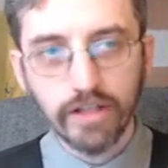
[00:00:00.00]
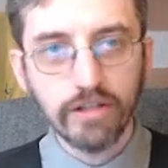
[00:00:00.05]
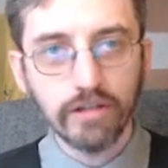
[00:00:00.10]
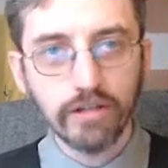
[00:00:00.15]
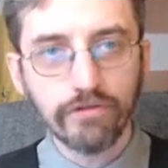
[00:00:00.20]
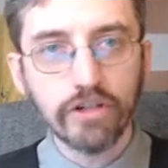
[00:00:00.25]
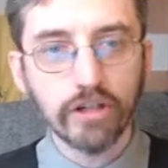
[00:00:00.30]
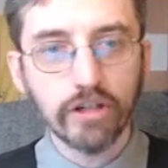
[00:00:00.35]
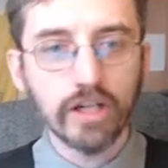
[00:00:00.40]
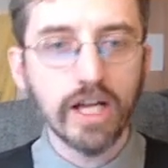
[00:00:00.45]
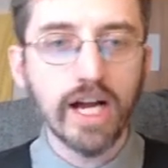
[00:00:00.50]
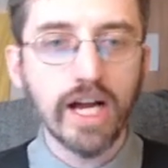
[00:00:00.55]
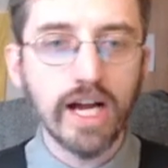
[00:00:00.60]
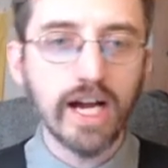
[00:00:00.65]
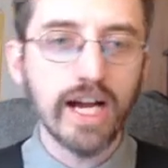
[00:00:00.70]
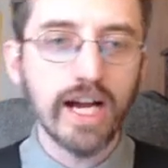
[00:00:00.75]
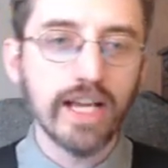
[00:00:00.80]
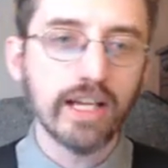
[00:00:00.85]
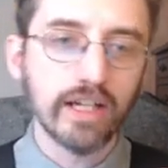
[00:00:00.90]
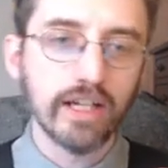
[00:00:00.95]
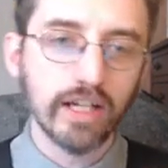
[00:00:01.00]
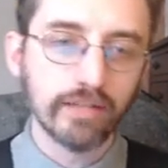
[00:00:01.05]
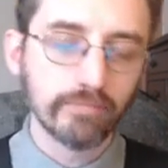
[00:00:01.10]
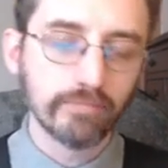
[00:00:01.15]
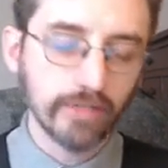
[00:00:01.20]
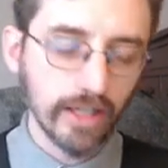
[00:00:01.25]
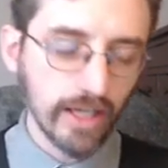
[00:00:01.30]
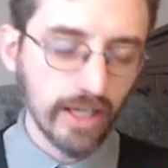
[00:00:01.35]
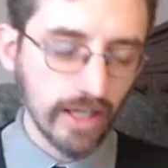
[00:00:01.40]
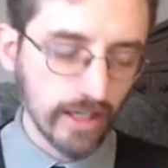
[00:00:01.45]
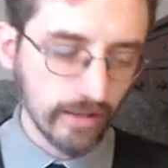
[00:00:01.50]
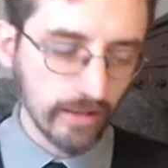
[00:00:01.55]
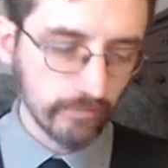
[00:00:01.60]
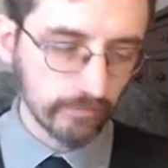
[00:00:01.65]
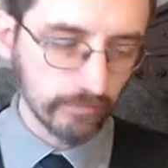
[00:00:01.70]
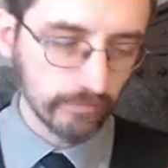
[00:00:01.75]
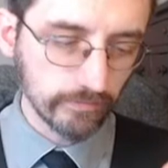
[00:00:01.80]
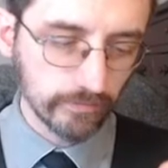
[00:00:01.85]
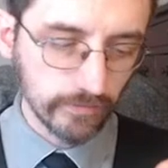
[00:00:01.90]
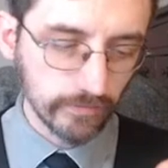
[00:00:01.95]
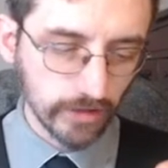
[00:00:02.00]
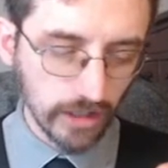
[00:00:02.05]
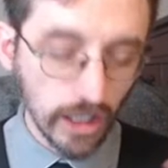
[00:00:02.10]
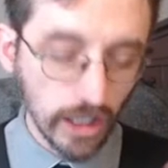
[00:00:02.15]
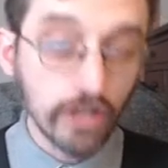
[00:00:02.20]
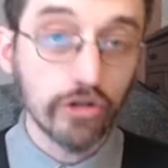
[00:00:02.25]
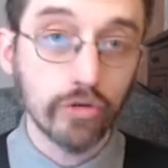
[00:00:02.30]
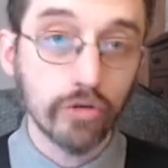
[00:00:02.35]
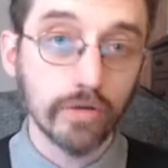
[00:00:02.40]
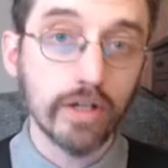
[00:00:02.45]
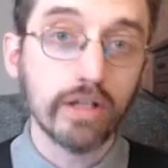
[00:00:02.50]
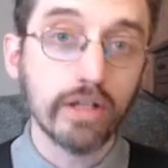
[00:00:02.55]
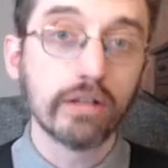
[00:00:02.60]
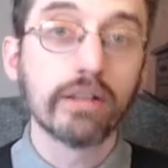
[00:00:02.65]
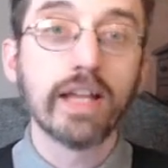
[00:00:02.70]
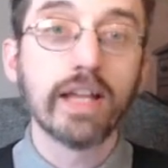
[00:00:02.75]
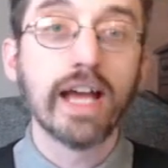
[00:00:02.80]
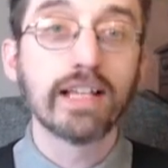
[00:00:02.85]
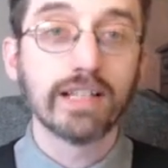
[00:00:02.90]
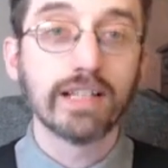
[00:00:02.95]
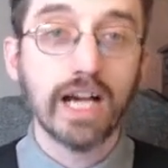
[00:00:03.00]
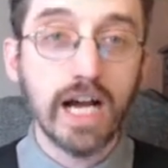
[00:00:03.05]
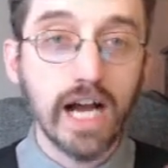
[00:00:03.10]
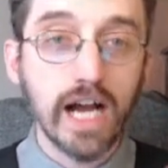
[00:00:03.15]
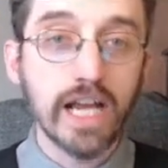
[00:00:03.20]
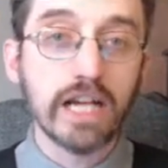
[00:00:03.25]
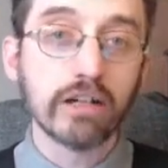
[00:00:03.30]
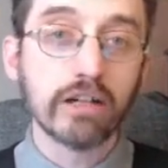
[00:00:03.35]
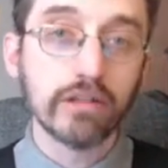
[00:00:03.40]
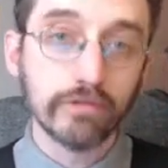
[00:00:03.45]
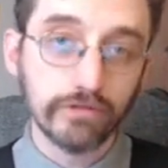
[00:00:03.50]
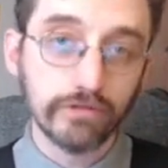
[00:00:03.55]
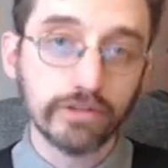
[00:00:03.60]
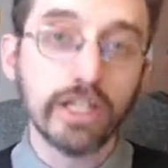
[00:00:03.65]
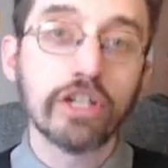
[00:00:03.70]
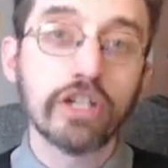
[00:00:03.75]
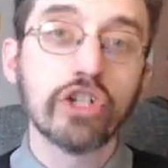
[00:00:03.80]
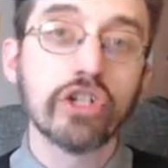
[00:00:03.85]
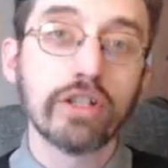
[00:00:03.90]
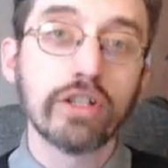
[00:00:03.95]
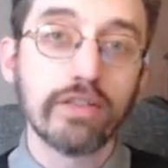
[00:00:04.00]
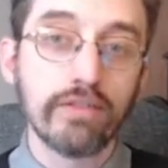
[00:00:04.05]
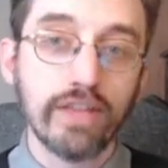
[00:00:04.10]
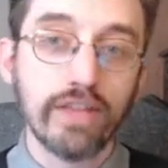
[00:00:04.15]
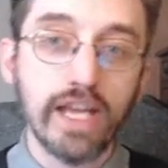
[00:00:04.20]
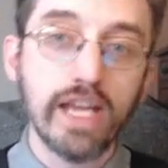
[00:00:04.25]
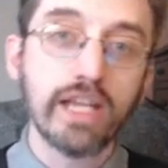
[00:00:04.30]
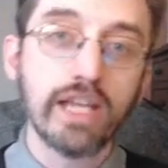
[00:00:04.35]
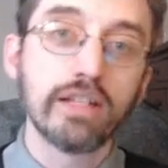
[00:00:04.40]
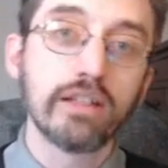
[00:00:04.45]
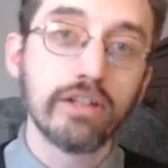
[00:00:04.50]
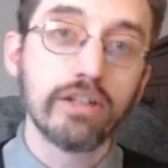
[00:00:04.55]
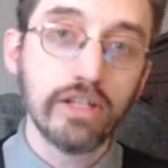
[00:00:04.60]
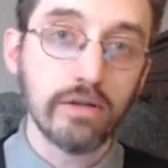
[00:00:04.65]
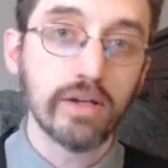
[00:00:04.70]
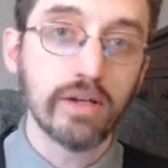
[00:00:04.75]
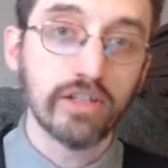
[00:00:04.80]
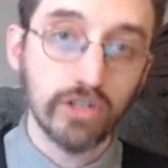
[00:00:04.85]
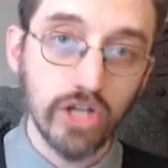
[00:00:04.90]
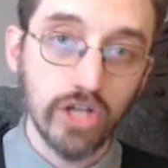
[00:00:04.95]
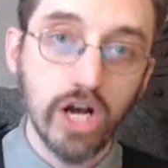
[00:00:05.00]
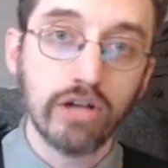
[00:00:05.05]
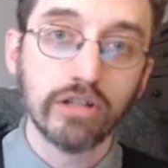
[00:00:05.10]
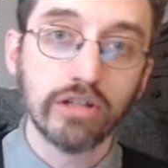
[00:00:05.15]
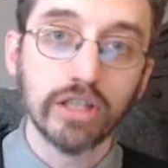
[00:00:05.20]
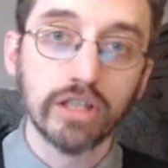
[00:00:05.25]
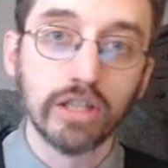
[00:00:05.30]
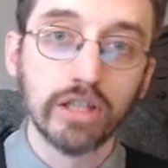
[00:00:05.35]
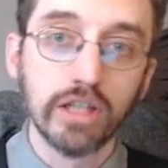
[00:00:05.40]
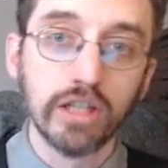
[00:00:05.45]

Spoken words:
you're in a country that has higher inflation than the US dollar,